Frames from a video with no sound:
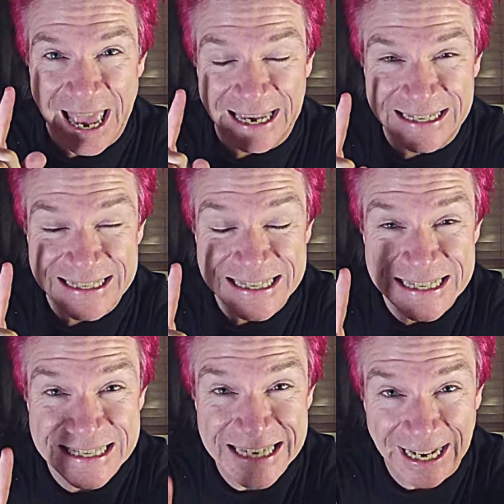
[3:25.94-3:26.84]
a
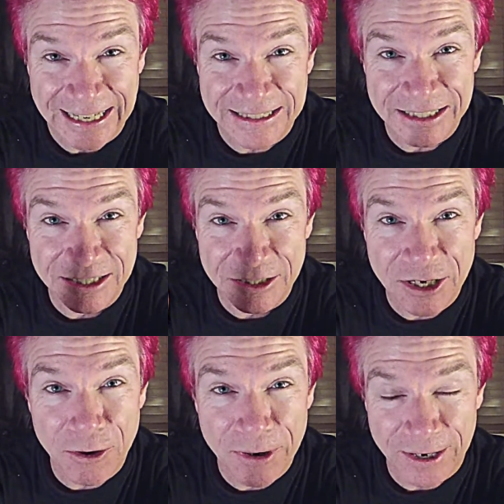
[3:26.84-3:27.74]
second
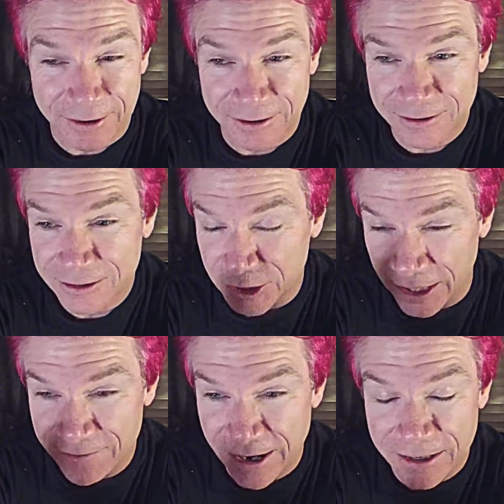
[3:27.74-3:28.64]
no-hitter?
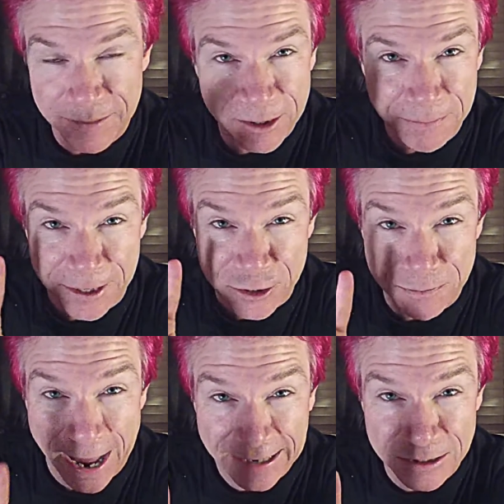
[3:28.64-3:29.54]
Johnny Vandermeer
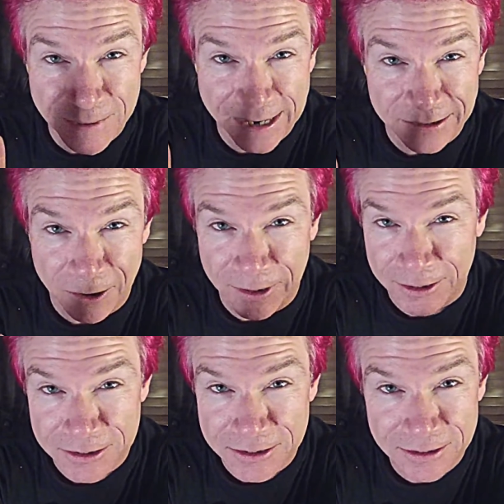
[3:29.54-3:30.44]
pitched back-to-back
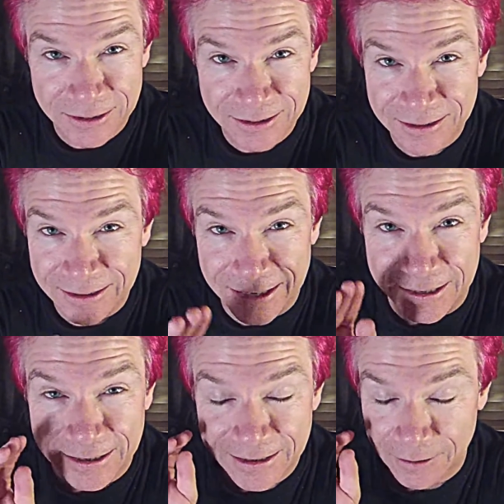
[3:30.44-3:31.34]
no-hitters.
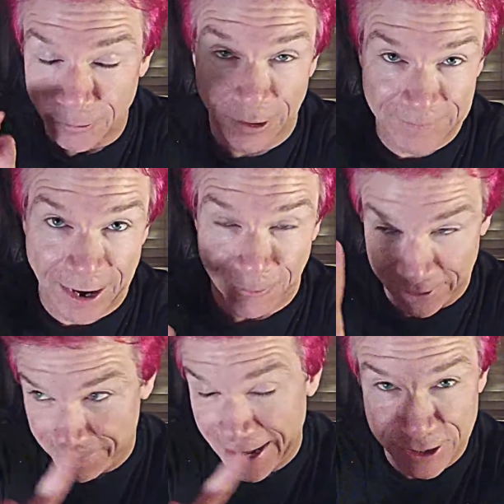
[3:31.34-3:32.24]
Well,
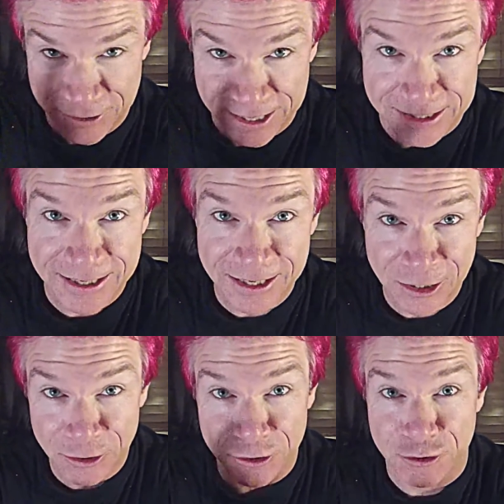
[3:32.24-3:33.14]
now, imagine this.
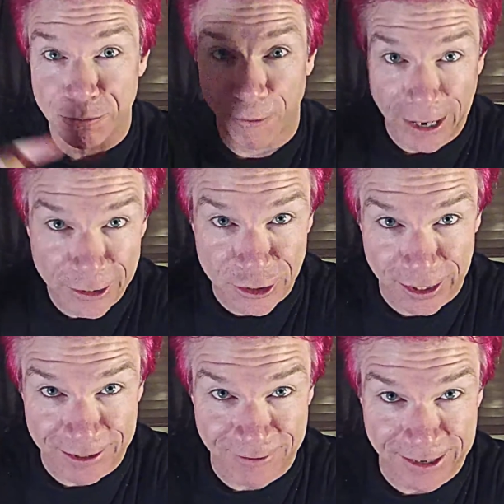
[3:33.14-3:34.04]
Could you break
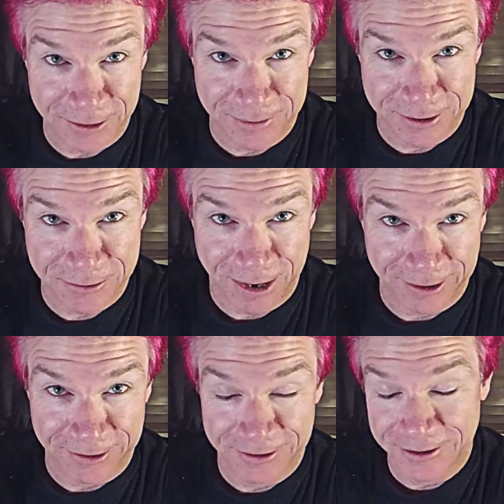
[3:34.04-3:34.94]
Johnny Vandermeer's
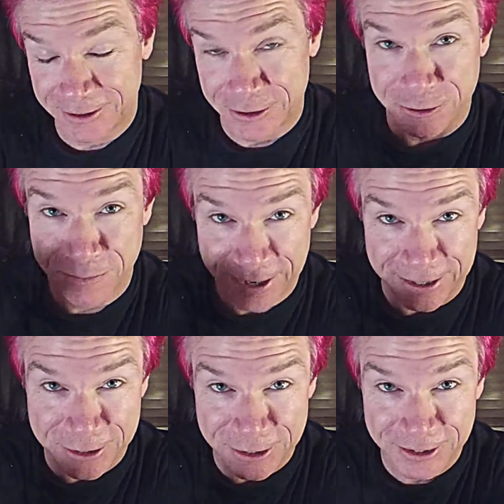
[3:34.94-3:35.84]
record? Could you
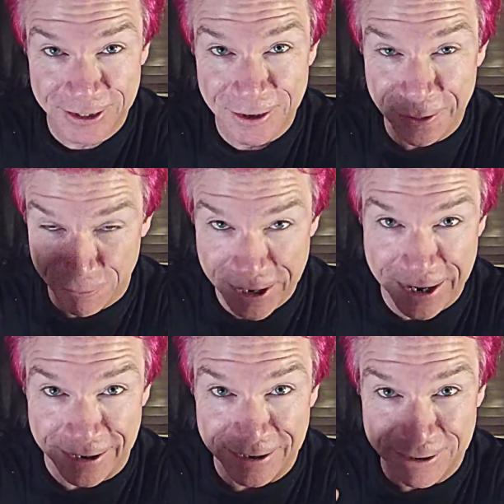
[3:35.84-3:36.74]
pitch
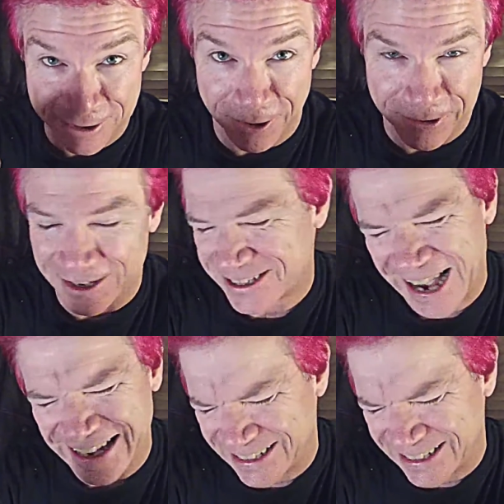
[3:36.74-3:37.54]
3 no-hitters?